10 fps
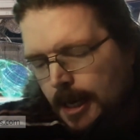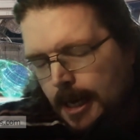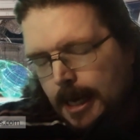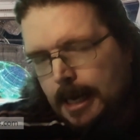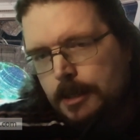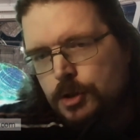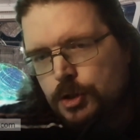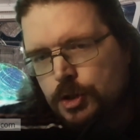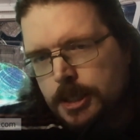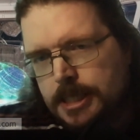and
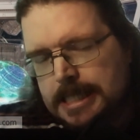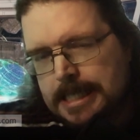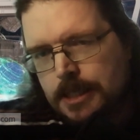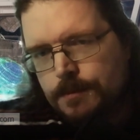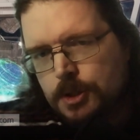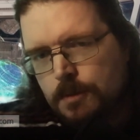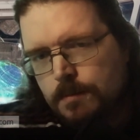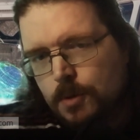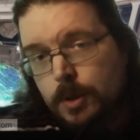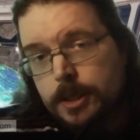just let's think of
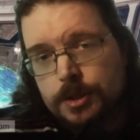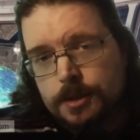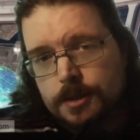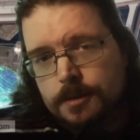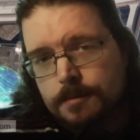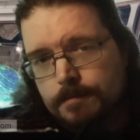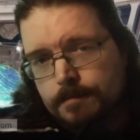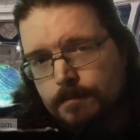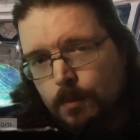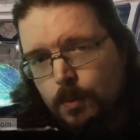some questions
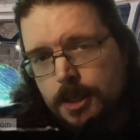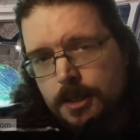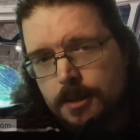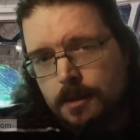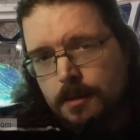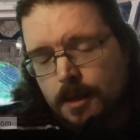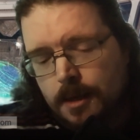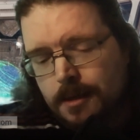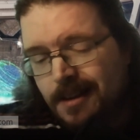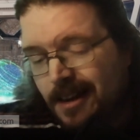we can
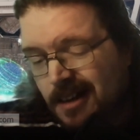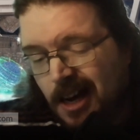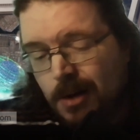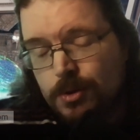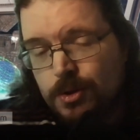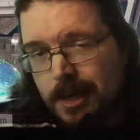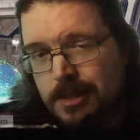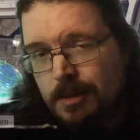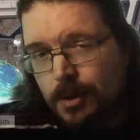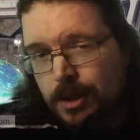take. How would you
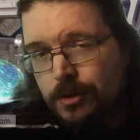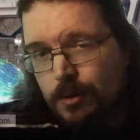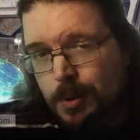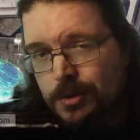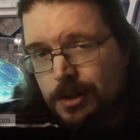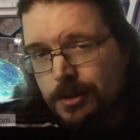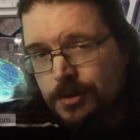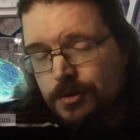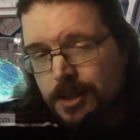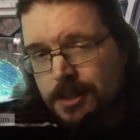ask about interpersonal
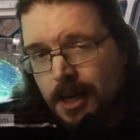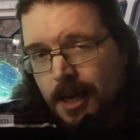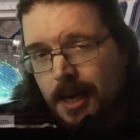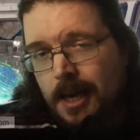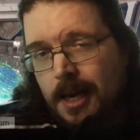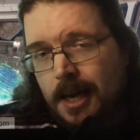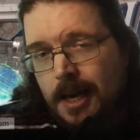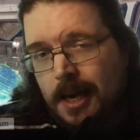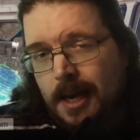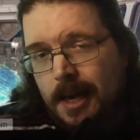distress?
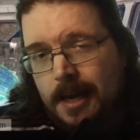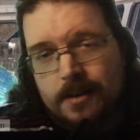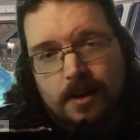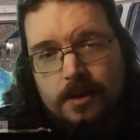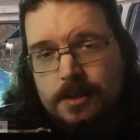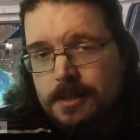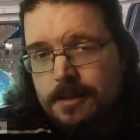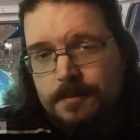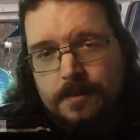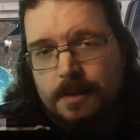And
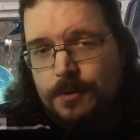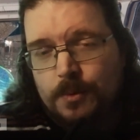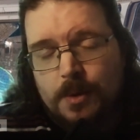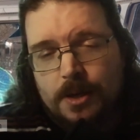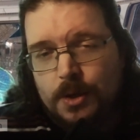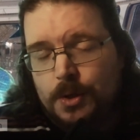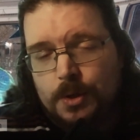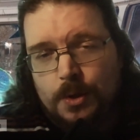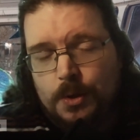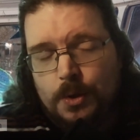honestly, if you want,
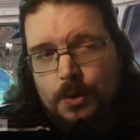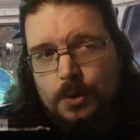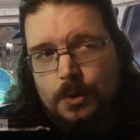the